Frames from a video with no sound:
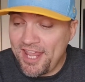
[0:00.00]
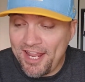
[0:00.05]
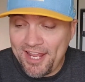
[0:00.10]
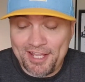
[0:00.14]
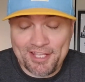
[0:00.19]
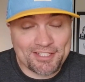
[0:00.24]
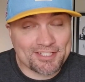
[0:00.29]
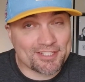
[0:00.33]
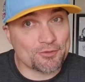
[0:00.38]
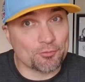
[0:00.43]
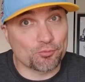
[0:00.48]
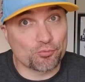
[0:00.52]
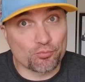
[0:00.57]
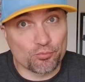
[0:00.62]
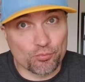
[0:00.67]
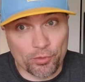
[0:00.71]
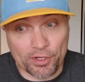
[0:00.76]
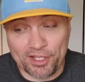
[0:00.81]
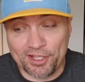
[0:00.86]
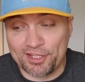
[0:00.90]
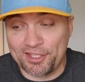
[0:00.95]
taste
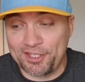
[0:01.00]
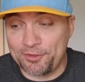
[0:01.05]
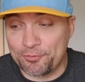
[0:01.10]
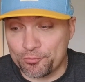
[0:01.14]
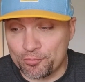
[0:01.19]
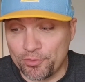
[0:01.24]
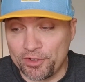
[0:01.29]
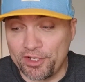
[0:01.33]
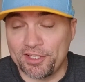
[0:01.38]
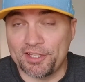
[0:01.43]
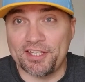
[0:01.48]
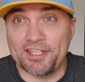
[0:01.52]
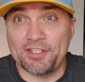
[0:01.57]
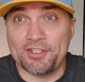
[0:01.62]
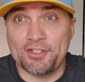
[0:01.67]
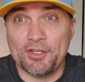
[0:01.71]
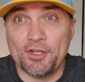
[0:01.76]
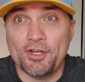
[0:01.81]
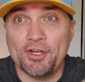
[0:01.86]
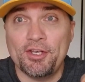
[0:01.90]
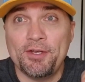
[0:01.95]
really, really
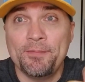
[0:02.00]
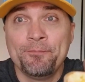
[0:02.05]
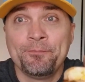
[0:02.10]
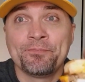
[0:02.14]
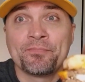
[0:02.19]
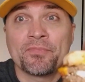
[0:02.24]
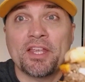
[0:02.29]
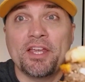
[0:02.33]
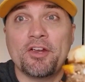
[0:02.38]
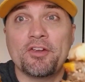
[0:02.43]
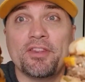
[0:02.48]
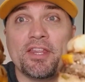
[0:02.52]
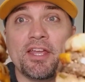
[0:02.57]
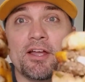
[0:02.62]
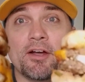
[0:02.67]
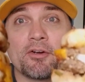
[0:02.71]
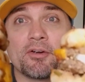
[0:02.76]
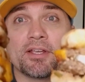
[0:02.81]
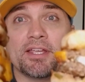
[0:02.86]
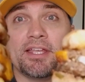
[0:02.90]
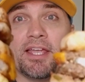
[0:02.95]
good. Here they
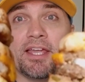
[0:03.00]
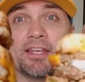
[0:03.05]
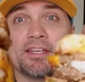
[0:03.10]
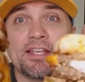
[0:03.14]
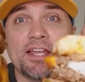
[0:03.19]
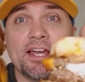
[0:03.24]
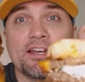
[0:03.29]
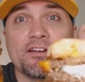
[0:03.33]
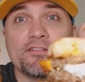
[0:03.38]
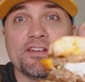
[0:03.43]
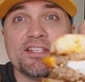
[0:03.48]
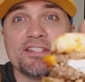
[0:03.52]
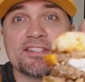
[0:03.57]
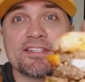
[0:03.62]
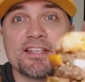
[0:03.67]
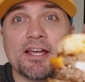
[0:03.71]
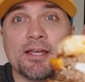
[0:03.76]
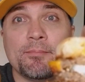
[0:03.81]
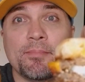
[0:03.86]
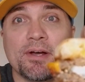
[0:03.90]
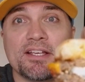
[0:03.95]
are again, kind of a
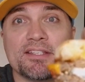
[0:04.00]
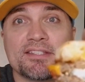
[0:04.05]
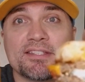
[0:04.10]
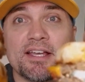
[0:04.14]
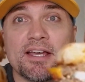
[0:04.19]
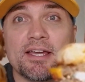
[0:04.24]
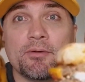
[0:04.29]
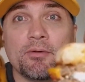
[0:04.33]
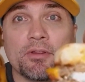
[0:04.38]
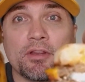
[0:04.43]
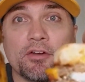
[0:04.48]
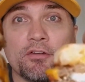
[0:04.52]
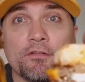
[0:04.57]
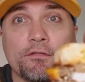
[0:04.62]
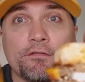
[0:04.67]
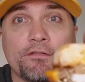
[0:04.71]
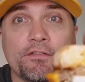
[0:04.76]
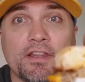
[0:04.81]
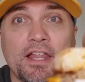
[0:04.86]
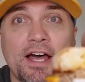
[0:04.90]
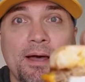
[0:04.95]
side-by-side -side a little
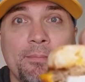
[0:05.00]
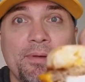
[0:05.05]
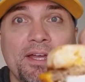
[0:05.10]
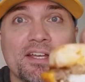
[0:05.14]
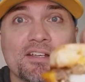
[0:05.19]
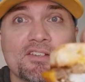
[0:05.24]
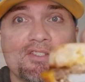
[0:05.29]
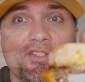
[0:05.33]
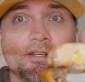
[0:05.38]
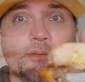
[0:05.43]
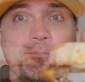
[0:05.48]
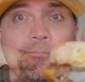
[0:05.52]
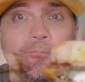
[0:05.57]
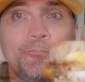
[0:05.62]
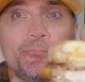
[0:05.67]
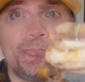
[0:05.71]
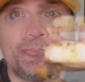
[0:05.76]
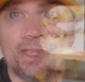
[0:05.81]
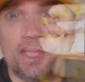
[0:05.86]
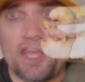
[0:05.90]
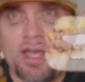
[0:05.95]
flop action.
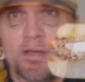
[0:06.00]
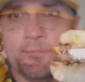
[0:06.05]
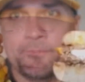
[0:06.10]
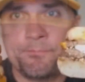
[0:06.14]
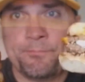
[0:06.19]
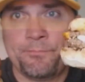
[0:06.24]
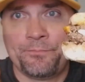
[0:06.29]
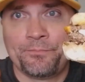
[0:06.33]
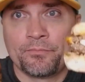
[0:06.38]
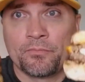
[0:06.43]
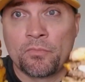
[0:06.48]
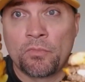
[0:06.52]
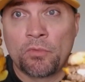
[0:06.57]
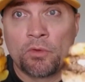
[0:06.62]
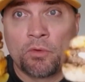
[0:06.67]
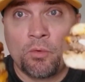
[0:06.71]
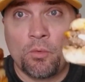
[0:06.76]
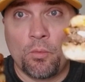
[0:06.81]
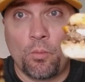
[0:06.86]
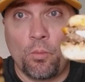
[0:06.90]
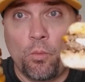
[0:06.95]
So yeah,
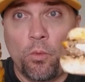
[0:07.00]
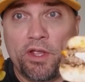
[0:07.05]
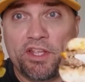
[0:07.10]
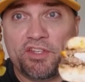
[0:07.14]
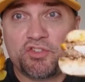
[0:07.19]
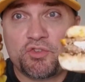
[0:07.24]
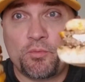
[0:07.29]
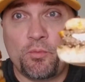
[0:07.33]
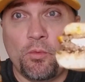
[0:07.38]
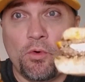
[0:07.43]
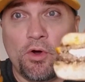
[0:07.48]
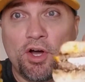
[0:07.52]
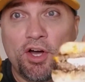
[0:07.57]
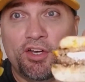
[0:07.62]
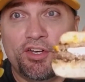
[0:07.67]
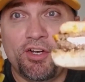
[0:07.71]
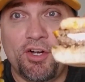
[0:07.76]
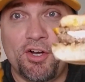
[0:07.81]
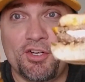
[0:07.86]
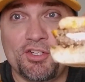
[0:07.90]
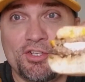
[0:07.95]
which one
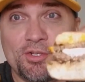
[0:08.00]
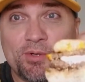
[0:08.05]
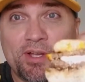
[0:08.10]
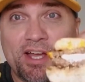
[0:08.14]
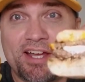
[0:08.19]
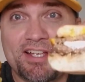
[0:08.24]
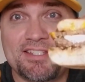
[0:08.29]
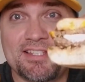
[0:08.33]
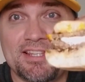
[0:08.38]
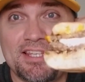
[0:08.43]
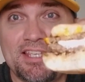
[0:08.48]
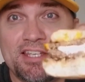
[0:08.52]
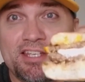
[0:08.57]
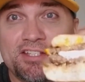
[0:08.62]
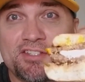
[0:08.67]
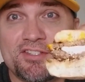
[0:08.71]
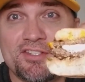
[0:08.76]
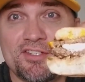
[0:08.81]
are you guys leaning